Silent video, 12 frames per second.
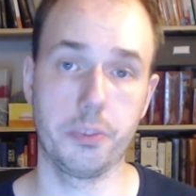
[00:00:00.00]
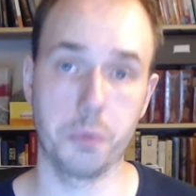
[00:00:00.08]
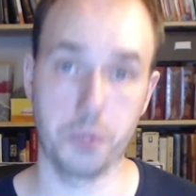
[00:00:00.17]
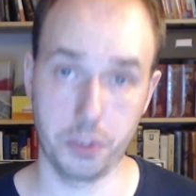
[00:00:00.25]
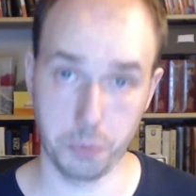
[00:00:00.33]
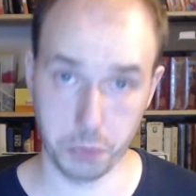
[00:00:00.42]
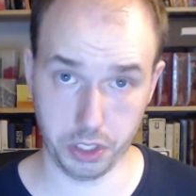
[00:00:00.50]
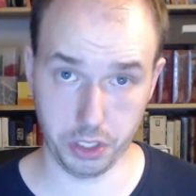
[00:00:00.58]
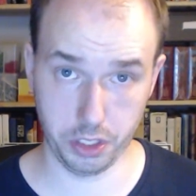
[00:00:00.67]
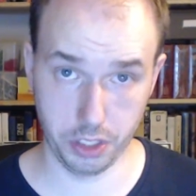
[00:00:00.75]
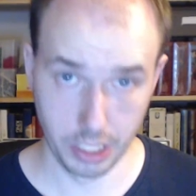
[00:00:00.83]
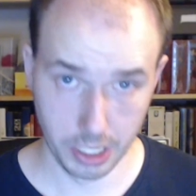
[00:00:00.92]

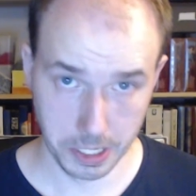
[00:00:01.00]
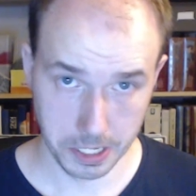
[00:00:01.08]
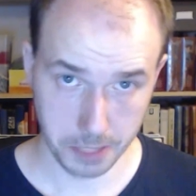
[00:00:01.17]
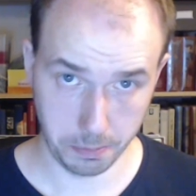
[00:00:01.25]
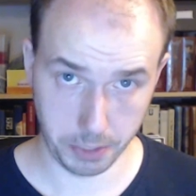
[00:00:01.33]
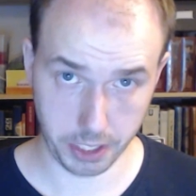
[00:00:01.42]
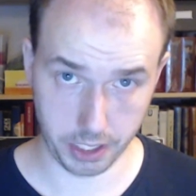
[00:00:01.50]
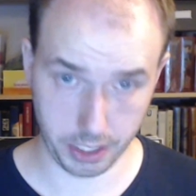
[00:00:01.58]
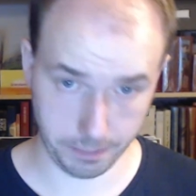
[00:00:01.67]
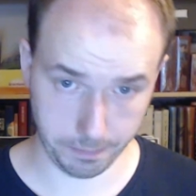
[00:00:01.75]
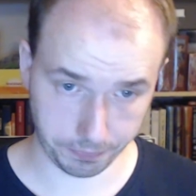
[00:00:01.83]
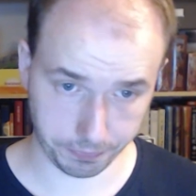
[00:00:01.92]
will
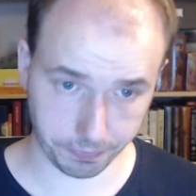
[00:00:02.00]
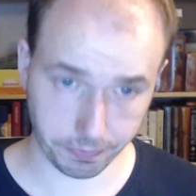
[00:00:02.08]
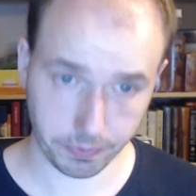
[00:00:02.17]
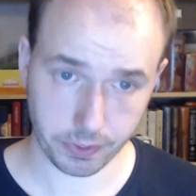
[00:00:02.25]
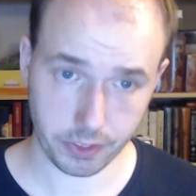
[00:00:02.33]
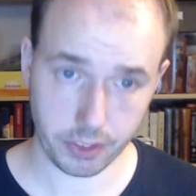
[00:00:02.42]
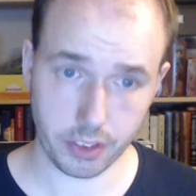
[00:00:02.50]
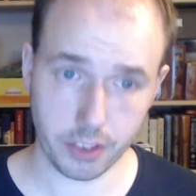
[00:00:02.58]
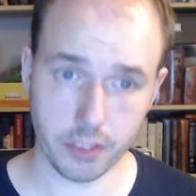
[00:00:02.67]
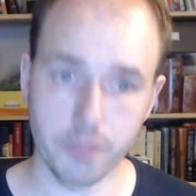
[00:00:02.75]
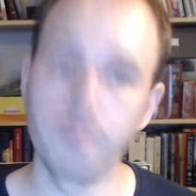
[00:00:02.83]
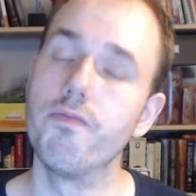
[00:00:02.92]
be
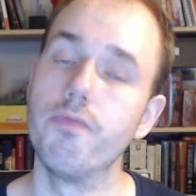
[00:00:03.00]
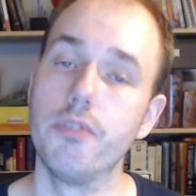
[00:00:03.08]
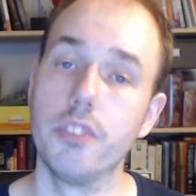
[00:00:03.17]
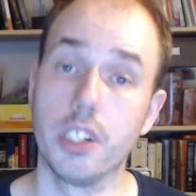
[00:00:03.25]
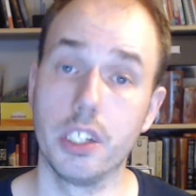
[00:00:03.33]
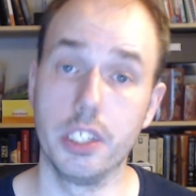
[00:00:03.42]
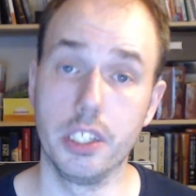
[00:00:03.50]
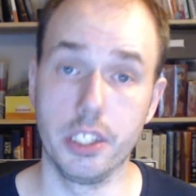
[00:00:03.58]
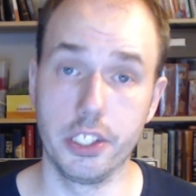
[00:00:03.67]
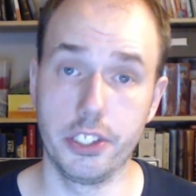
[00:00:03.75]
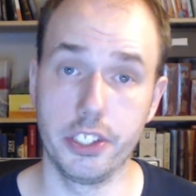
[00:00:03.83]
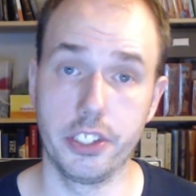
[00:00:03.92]
on
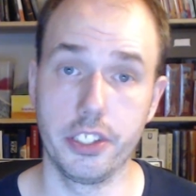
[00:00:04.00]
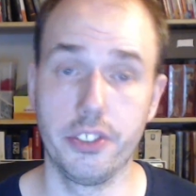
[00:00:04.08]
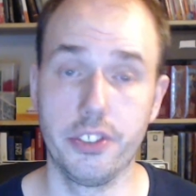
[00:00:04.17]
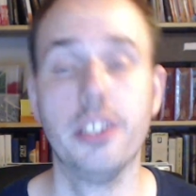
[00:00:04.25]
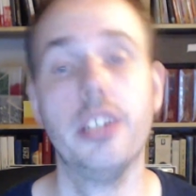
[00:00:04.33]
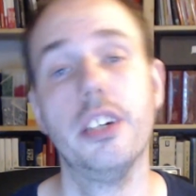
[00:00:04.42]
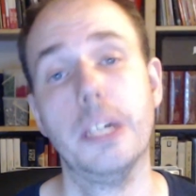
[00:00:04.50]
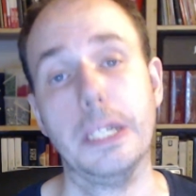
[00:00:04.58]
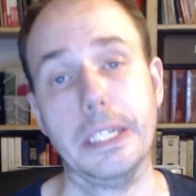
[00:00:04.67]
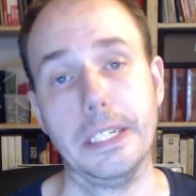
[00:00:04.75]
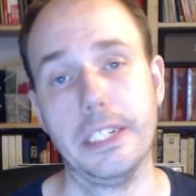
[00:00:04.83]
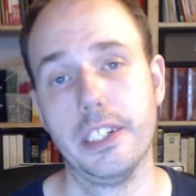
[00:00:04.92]
initiative,
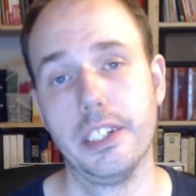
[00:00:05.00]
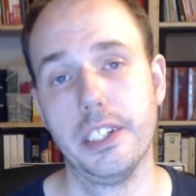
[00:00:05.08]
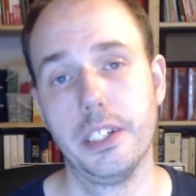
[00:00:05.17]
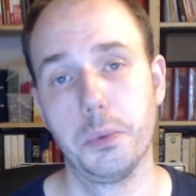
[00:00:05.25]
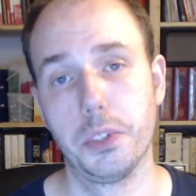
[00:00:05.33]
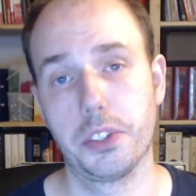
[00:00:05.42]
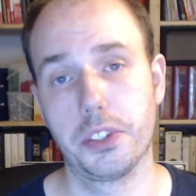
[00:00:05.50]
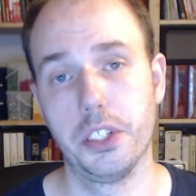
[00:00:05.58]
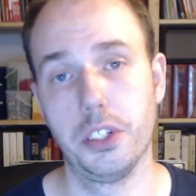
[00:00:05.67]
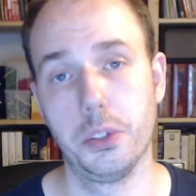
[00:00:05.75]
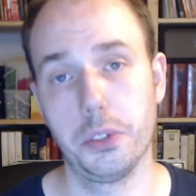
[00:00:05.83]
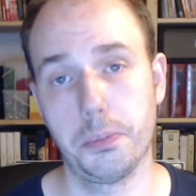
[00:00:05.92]
with the
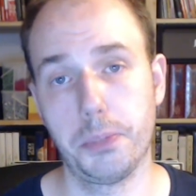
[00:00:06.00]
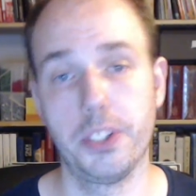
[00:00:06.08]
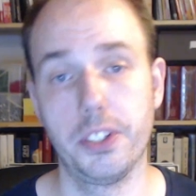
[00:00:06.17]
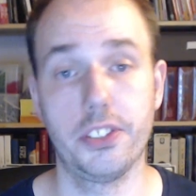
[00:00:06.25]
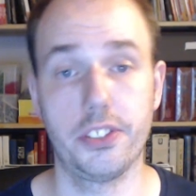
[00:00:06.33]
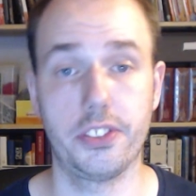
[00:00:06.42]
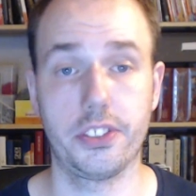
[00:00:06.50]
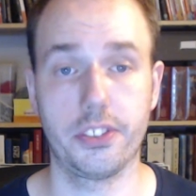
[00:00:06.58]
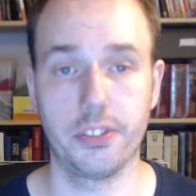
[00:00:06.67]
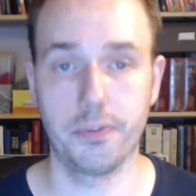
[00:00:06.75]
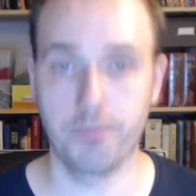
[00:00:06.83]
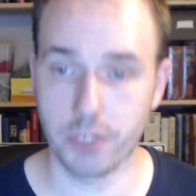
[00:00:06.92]
lowest points
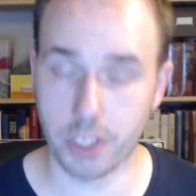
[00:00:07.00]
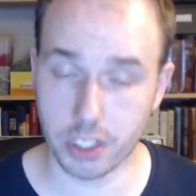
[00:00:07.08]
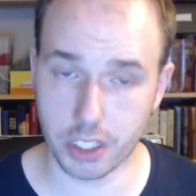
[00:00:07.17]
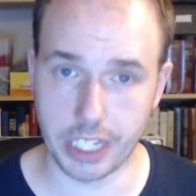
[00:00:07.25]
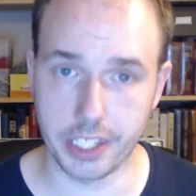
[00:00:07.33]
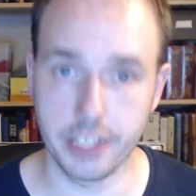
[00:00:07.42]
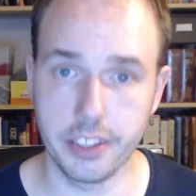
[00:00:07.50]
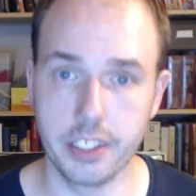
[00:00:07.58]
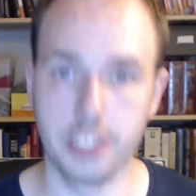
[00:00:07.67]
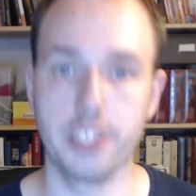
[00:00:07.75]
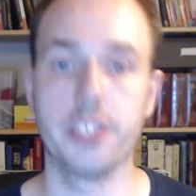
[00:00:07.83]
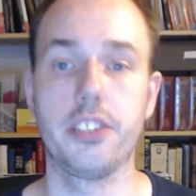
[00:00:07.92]
getting the
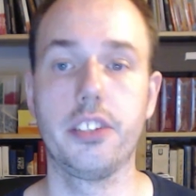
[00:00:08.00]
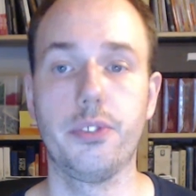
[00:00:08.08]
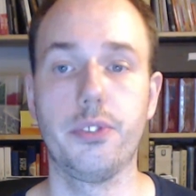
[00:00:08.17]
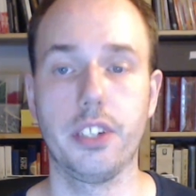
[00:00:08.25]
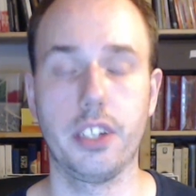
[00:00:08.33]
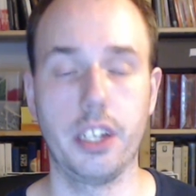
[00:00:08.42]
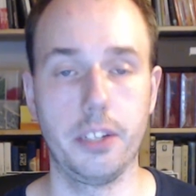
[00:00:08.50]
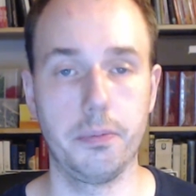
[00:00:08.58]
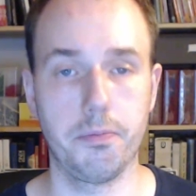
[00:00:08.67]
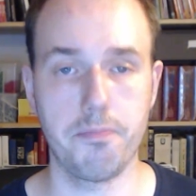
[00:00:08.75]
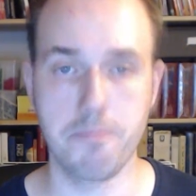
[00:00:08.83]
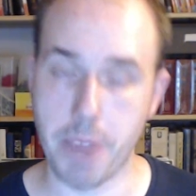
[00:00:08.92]
initiative and
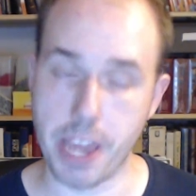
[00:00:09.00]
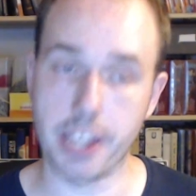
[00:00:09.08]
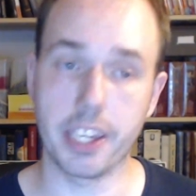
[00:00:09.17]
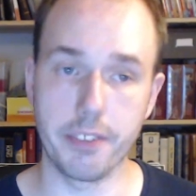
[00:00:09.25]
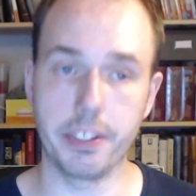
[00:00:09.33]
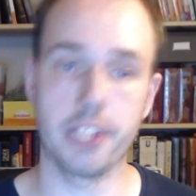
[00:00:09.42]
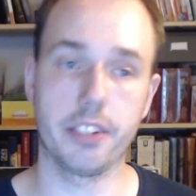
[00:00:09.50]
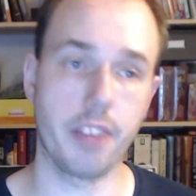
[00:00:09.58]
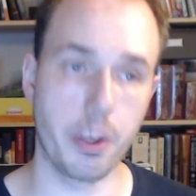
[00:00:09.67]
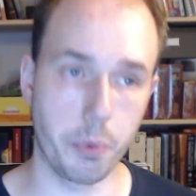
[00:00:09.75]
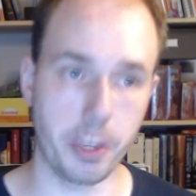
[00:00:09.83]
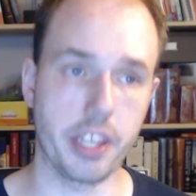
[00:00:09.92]
may give it
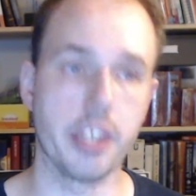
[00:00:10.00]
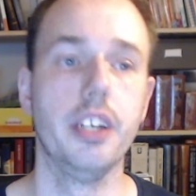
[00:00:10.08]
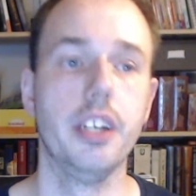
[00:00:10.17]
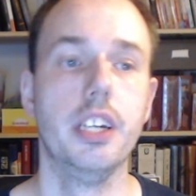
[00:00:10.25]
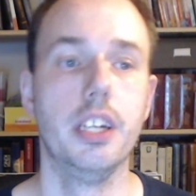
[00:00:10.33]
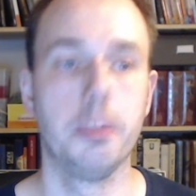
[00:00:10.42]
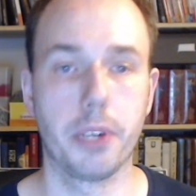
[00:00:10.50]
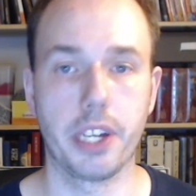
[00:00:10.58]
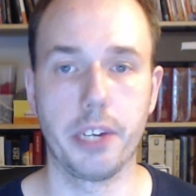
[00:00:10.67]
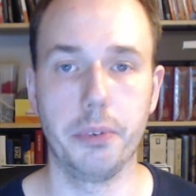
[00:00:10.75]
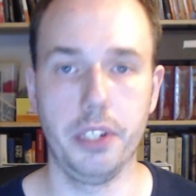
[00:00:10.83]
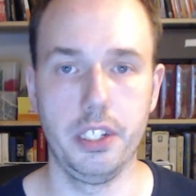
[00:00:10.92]
away. But I
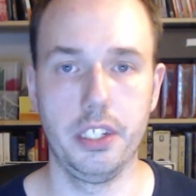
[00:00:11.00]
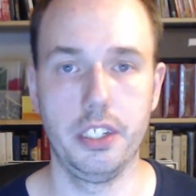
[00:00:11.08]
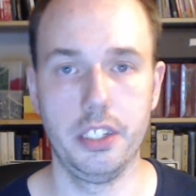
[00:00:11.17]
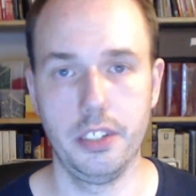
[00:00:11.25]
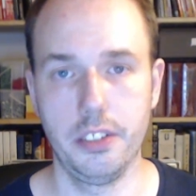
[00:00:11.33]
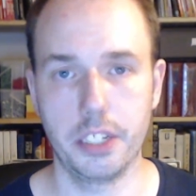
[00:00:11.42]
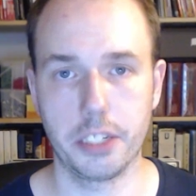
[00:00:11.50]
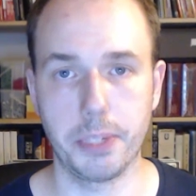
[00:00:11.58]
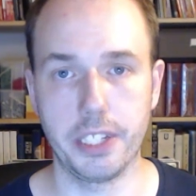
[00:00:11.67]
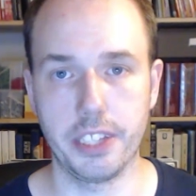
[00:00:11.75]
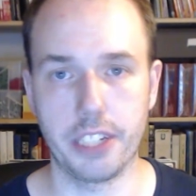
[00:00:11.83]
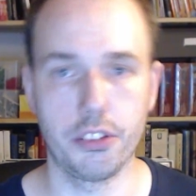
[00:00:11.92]
will explain
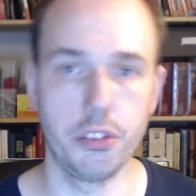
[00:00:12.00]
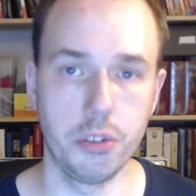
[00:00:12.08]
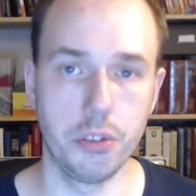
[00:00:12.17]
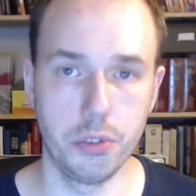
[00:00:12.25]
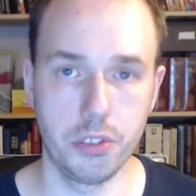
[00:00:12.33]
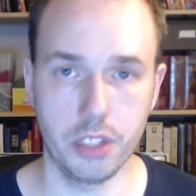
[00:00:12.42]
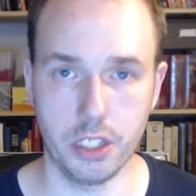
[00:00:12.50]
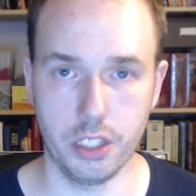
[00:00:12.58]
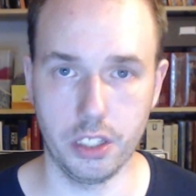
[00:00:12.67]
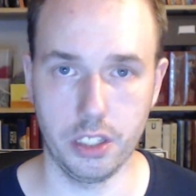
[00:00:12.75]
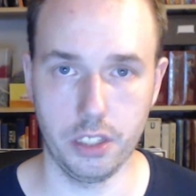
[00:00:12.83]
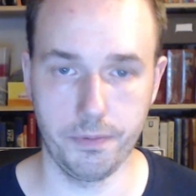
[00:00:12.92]
that to you in
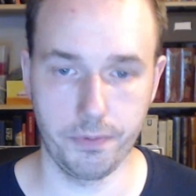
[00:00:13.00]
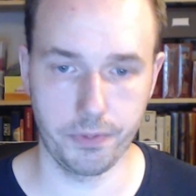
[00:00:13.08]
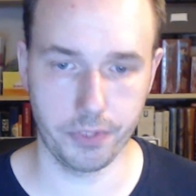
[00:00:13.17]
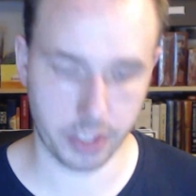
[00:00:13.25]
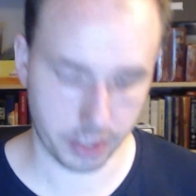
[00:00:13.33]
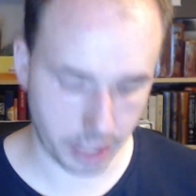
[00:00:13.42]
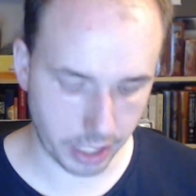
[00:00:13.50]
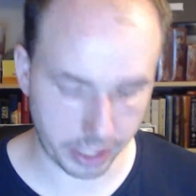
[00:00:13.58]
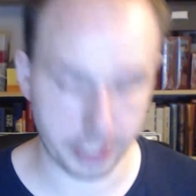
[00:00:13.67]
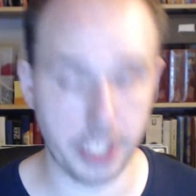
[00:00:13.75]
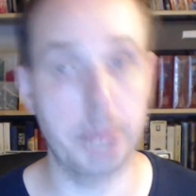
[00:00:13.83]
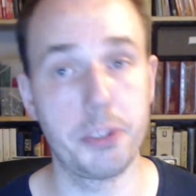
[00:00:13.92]
another
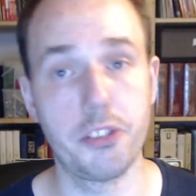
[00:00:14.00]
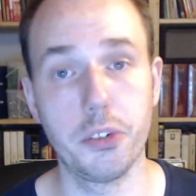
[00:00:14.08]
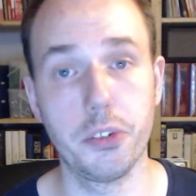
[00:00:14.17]
episode.